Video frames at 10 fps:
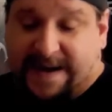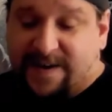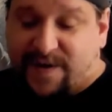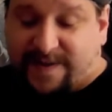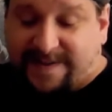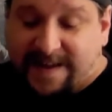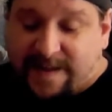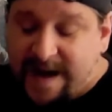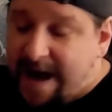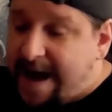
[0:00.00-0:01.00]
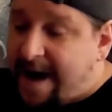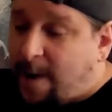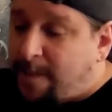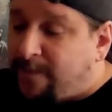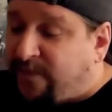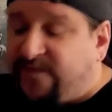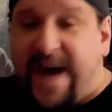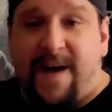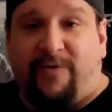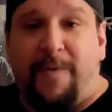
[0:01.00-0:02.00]
Because this album
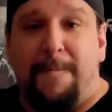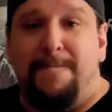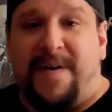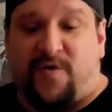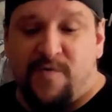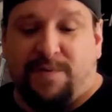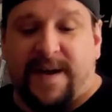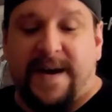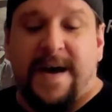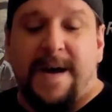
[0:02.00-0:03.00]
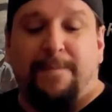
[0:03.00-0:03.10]
failed miserably.